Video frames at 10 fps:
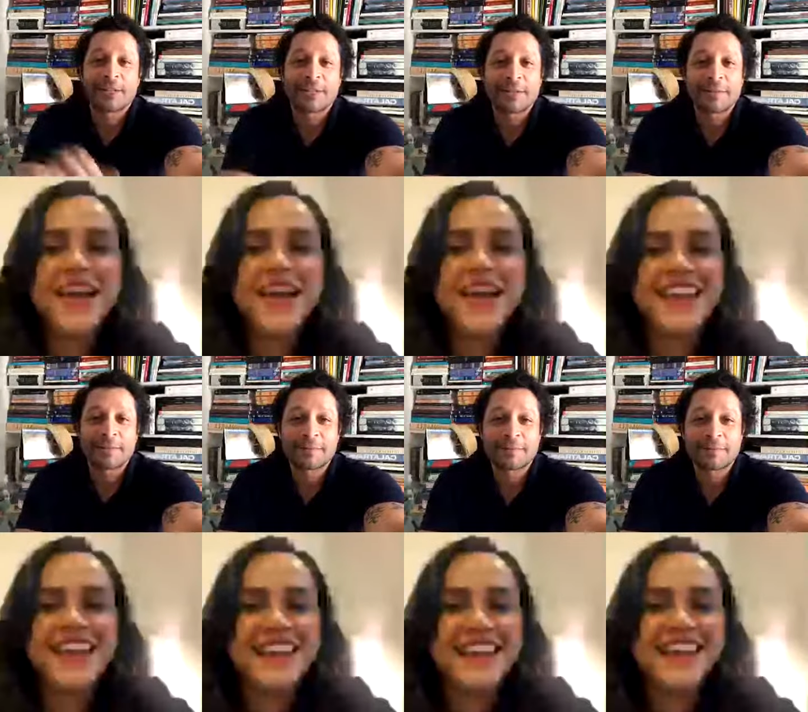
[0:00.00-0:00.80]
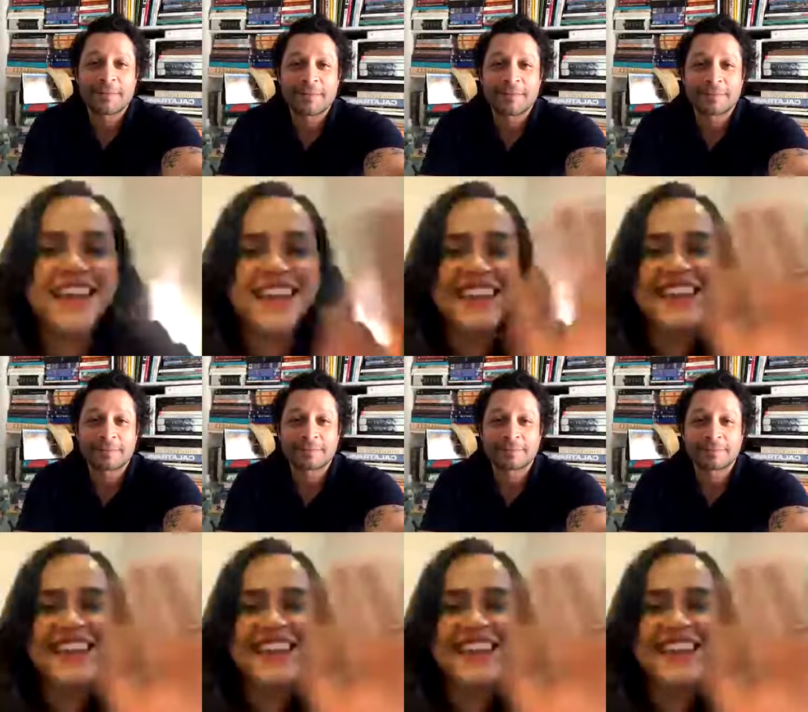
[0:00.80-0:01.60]

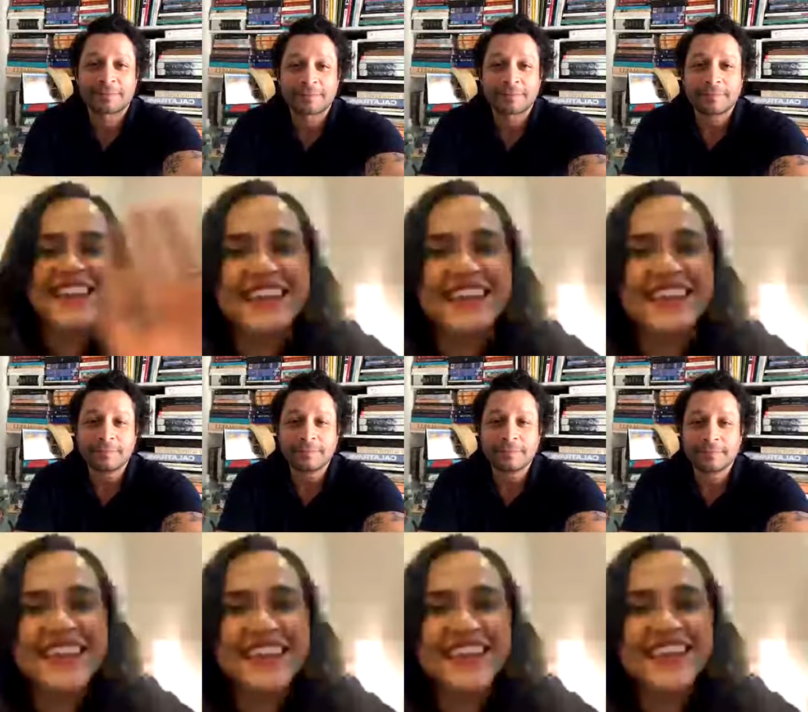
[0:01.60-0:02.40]
(silence)